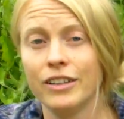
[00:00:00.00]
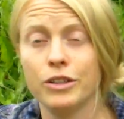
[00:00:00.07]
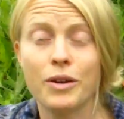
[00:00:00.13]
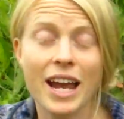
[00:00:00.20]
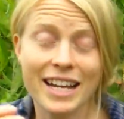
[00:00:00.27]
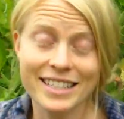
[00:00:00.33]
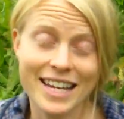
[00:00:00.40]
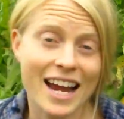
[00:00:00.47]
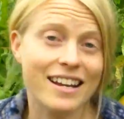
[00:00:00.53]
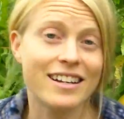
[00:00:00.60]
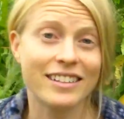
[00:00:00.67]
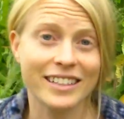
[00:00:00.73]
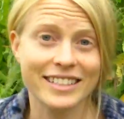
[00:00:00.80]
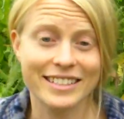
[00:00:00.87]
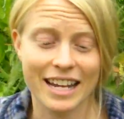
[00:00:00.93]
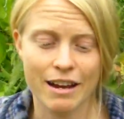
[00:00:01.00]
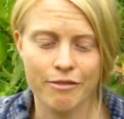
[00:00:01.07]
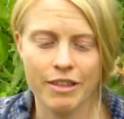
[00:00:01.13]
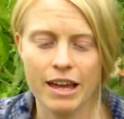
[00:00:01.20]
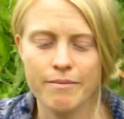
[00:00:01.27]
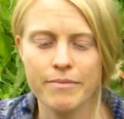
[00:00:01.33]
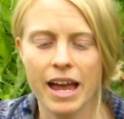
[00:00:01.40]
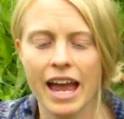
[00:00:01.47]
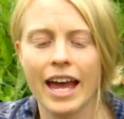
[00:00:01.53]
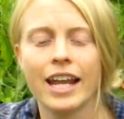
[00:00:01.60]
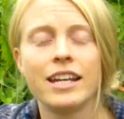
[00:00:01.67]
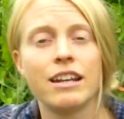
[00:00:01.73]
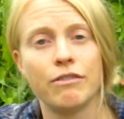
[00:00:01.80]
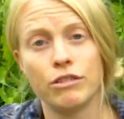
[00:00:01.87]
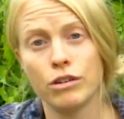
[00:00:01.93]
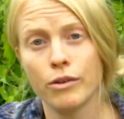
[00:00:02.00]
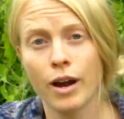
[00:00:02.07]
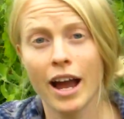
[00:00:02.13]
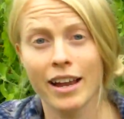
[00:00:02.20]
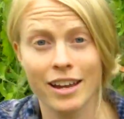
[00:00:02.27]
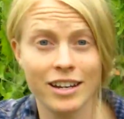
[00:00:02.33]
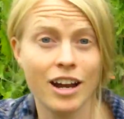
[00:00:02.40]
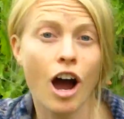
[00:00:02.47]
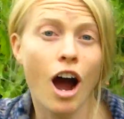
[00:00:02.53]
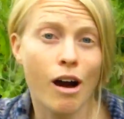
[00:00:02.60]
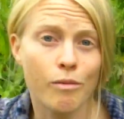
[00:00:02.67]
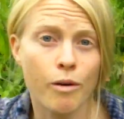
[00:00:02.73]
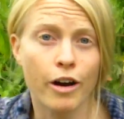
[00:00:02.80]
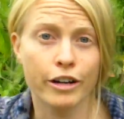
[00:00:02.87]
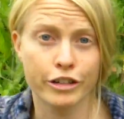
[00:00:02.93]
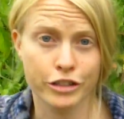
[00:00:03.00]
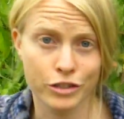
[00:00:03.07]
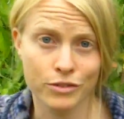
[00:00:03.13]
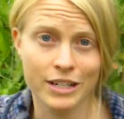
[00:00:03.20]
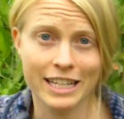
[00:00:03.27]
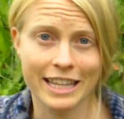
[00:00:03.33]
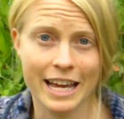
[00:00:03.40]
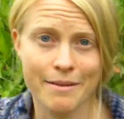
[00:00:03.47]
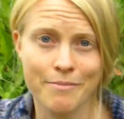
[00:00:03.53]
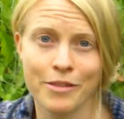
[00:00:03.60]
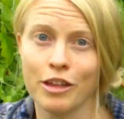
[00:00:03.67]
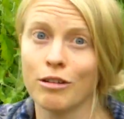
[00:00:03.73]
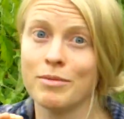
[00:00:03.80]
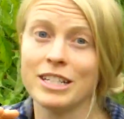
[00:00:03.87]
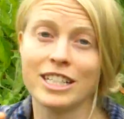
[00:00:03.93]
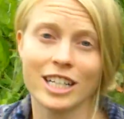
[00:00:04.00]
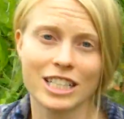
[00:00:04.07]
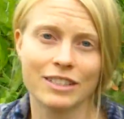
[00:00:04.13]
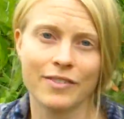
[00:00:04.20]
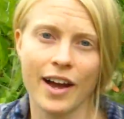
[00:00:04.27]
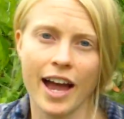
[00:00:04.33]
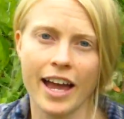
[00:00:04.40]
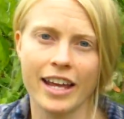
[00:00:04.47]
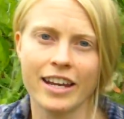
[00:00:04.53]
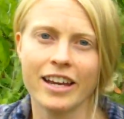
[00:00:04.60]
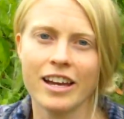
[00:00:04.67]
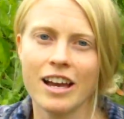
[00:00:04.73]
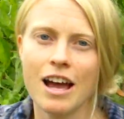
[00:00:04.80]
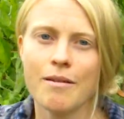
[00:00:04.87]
You can technically save them, and if you can hot water treat them, they'll be just fine.